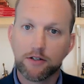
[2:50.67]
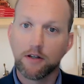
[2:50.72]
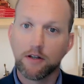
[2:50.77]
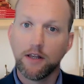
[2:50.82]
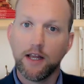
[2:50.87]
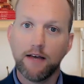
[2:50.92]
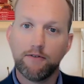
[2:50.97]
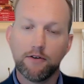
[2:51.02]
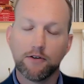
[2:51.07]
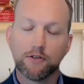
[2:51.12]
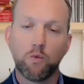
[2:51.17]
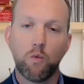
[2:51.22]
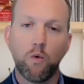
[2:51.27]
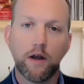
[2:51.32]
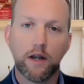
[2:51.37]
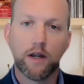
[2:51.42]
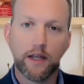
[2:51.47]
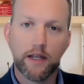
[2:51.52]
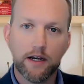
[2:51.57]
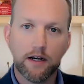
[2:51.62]
to levels
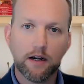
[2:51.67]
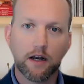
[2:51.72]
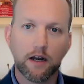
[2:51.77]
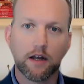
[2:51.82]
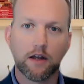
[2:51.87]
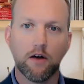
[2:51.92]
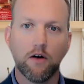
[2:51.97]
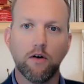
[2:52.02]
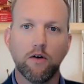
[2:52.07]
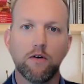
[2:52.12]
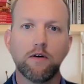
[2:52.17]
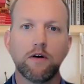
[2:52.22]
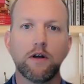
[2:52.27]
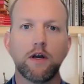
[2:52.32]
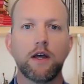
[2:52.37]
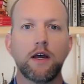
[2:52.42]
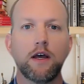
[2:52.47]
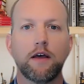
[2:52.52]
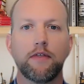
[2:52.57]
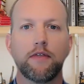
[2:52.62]
1 year ago,
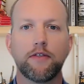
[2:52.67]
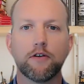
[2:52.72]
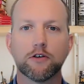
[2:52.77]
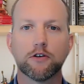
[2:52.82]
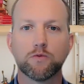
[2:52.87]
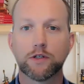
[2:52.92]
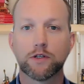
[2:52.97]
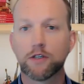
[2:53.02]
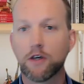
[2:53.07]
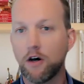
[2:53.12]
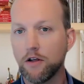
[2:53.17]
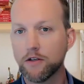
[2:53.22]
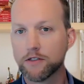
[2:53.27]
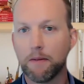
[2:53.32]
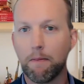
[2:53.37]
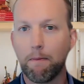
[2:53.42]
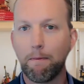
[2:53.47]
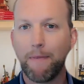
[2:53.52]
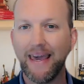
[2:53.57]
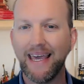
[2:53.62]
there's what's called
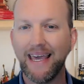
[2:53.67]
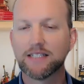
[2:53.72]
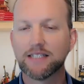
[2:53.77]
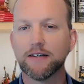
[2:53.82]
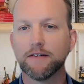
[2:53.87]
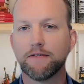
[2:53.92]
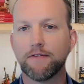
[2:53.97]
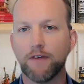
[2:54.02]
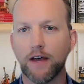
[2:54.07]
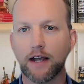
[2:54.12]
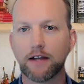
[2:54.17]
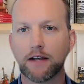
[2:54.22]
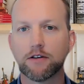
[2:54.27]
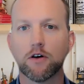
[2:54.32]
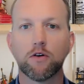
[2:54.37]
a base effect